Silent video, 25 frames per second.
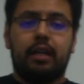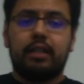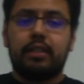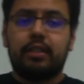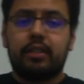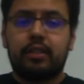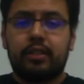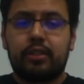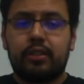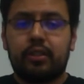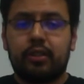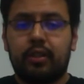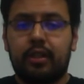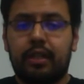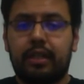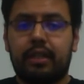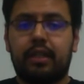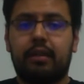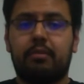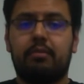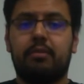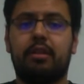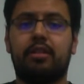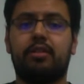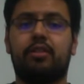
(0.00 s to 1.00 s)
So like
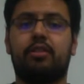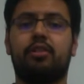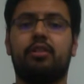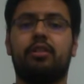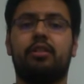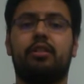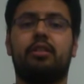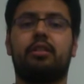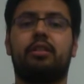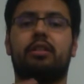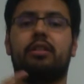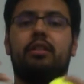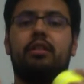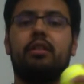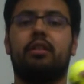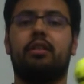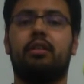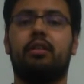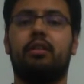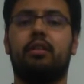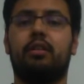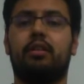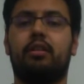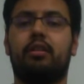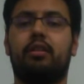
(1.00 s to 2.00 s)
I mentioned,
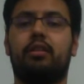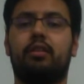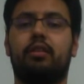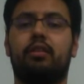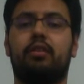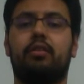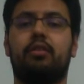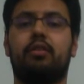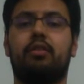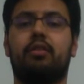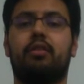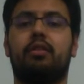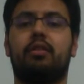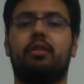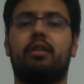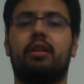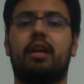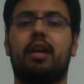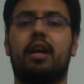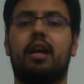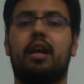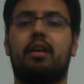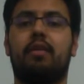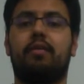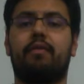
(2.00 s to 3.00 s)
you're going
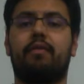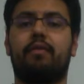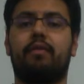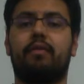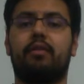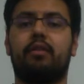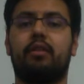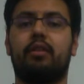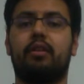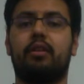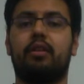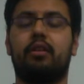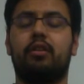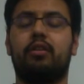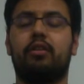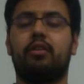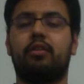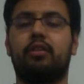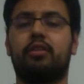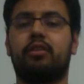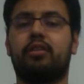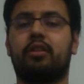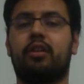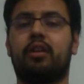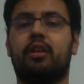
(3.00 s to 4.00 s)

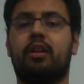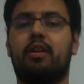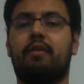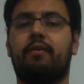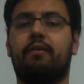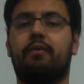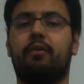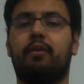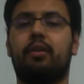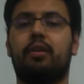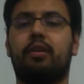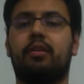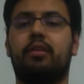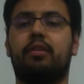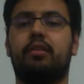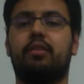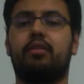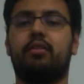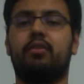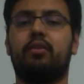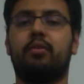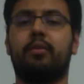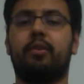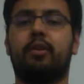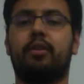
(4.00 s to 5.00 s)
to start off with the
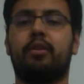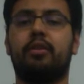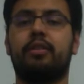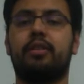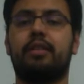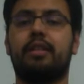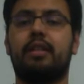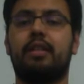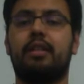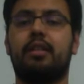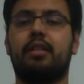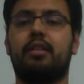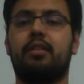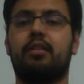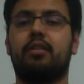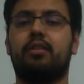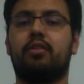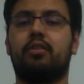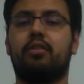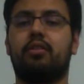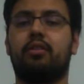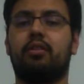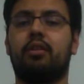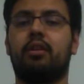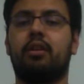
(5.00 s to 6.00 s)
2 balls in
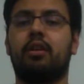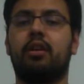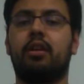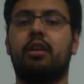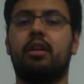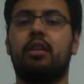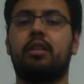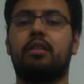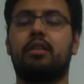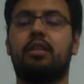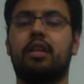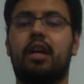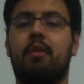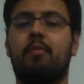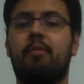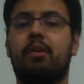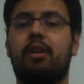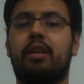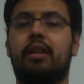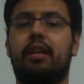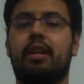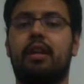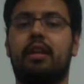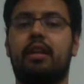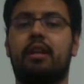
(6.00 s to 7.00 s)
your
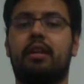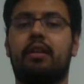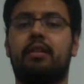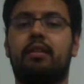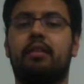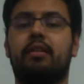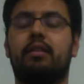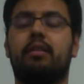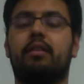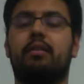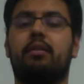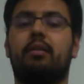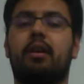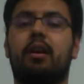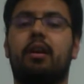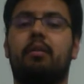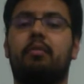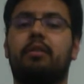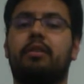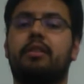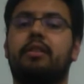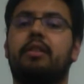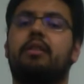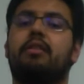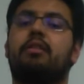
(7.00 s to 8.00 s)
dominant hand,
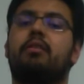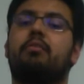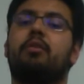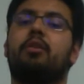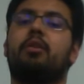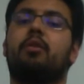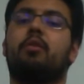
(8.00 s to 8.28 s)
because that's going to